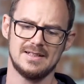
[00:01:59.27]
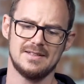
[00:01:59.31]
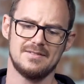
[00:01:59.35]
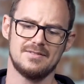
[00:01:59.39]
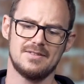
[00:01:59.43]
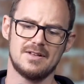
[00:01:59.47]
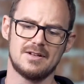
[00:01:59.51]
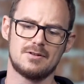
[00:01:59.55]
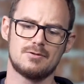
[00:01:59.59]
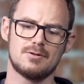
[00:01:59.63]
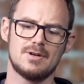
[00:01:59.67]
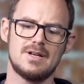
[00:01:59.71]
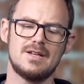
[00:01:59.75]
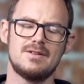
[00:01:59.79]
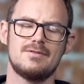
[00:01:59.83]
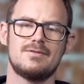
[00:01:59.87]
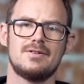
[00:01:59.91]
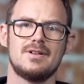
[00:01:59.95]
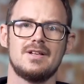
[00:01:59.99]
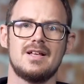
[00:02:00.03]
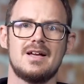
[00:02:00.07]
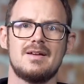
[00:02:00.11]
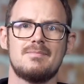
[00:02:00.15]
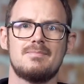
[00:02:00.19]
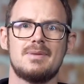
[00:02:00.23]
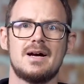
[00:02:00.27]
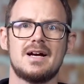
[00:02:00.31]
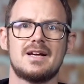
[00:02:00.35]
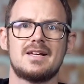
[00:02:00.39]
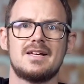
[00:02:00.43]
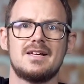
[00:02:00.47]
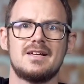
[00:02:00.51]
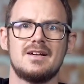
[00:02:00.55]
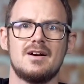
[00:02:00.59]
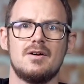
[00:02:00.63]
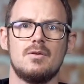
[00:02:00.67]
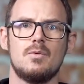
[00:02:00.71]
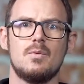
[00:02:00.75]
They're great for like
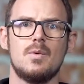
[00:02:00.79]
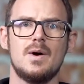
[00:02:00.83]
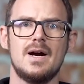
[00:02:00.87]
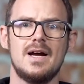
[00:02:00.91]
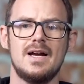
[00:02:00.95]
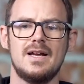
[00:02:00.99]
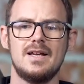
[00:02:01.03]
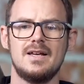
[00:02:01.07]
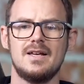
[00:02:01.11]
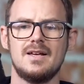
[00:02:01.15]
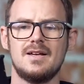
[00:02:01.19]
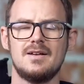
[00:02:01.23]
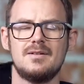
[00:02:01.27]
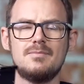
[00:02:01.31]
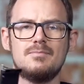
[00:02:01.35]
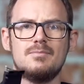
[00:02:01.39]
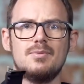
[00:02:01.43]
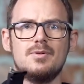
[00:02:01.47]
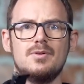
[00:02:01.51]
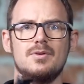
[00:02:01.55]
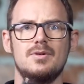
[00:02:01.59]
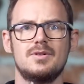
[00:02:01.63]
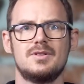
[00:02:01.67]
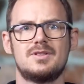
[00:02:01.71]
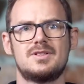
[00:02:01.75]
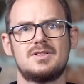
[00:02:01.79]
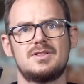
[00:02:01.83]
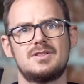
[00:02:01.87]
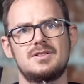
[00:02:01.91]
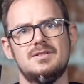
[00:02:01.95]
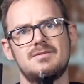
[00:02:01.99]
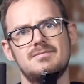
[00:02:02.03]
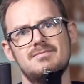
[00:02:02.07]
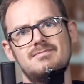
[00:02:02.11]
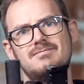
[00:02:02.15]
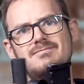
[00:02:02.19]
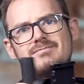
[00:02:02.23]
packing it away, but